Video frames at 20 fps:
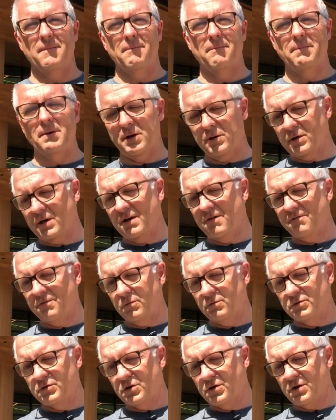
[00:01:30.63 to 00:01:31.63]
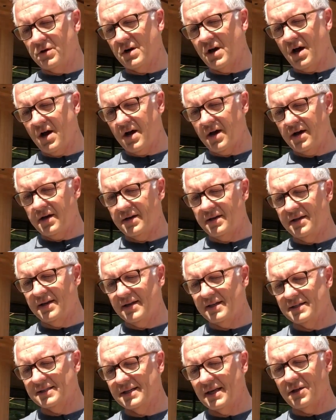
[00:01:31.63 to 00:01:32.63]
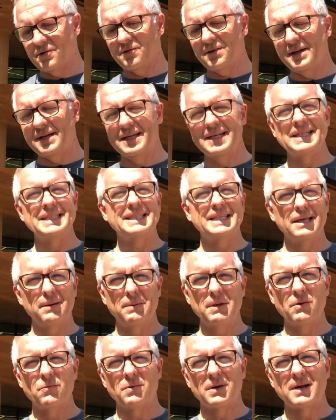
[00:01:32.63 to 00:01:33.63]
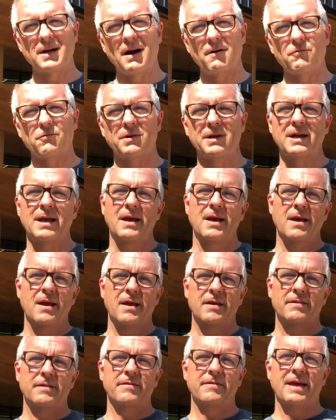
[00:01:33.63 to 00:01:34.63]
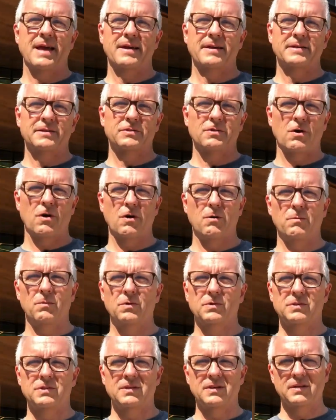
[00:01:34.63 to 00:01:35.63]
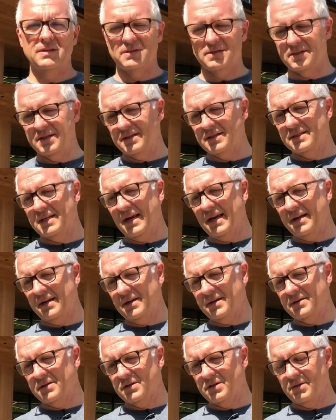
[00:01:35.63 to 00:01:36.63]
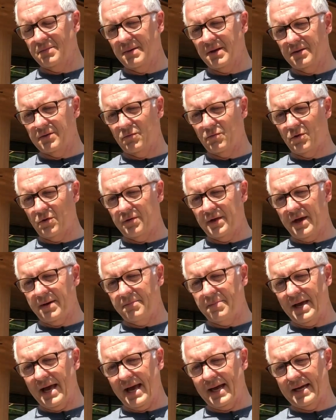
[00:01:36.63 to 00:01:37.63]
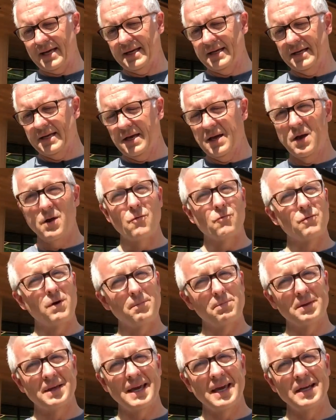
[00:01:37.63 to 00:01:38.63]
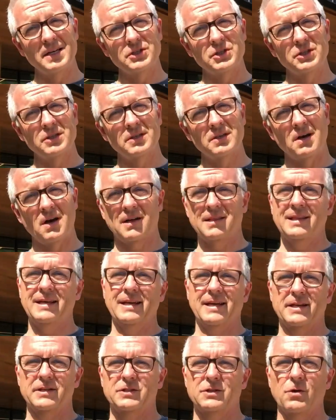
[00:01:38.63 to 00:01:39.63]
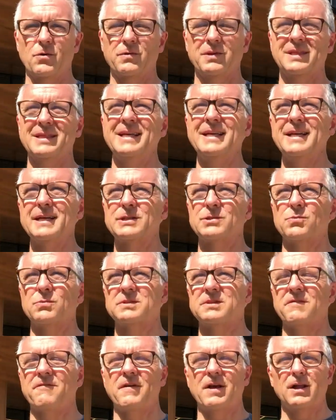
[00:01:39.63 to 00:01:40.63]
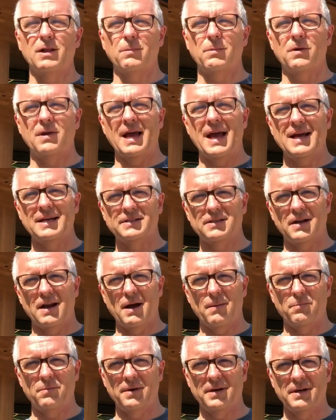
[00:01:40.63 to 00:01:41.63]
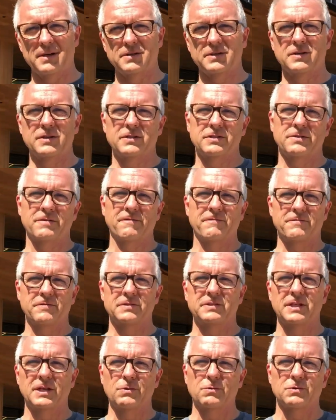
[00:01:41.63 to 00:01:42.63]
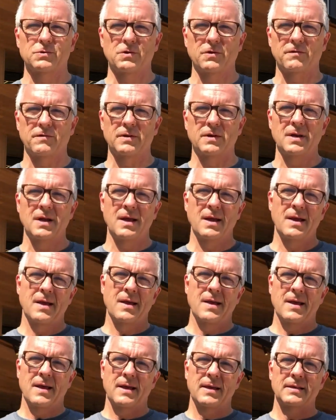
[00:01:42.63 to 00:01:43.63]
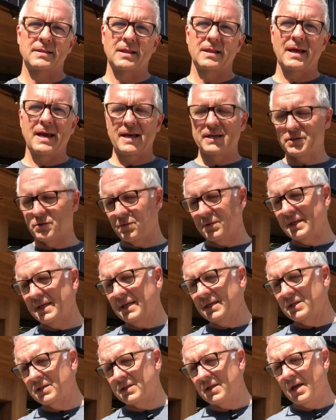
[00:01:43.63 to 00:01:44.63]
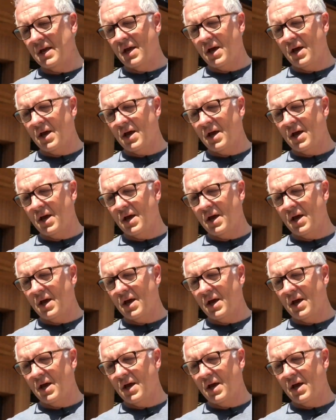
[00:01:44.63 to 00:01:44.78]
But if you turn on the accelerated DB recovery, and that is almost instantaneous to be able to roll that back. Replication on Linux. So Linux was available as an operating system for SQL Server in the last release,